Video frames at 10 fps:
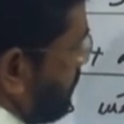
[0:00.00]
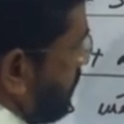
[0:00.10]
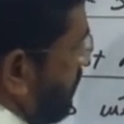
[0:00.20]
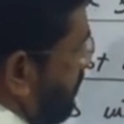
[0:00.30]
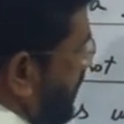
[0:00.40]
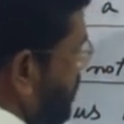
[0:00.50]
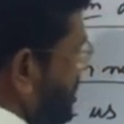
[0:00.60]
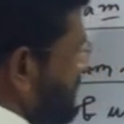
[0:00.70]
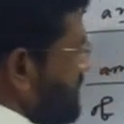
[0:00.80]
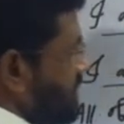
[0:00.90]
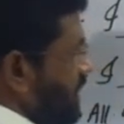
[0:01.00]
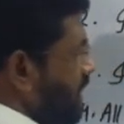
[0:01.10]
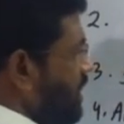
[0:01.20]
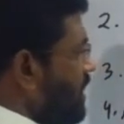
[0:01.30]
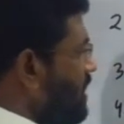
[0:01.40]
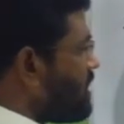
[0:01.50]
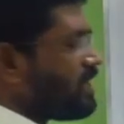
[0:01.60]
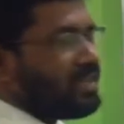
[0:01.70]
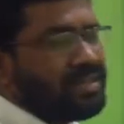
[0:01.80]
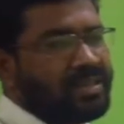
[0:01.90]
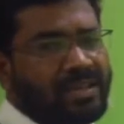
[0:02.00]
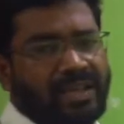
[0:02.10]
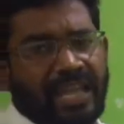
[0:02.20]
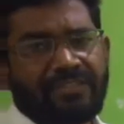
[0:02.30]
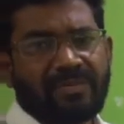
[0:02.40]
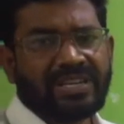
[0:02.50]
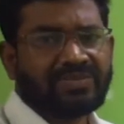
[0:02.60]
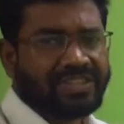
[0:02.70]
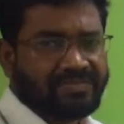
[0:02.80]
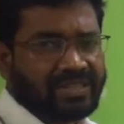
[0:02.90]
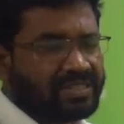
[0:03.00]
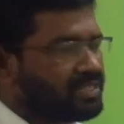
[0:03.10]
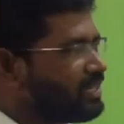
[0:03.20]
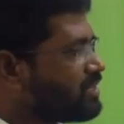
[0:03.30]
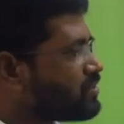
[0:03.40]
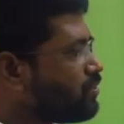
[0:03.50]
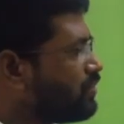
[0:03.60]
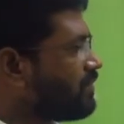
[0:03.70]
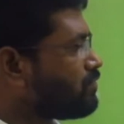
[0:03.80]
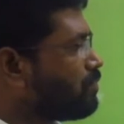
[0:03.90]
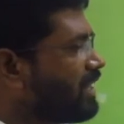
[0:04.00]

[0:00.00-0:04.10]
because this is a affirmative statement. So we have to make